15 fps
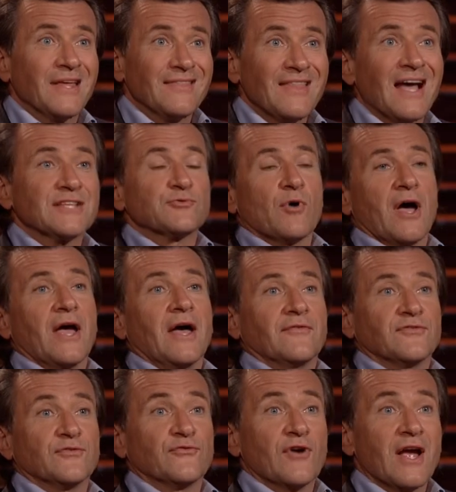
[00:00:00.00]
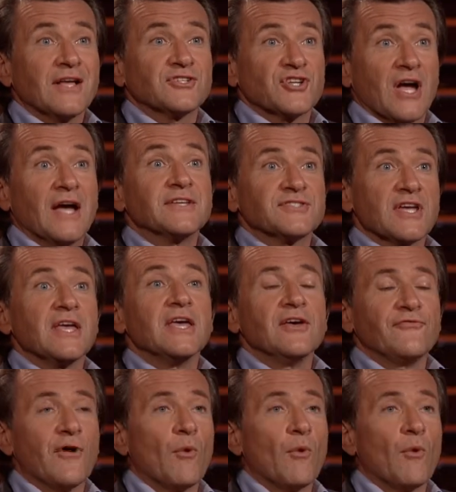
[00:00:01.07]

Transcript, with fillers: and that's why I have to franchise right. if I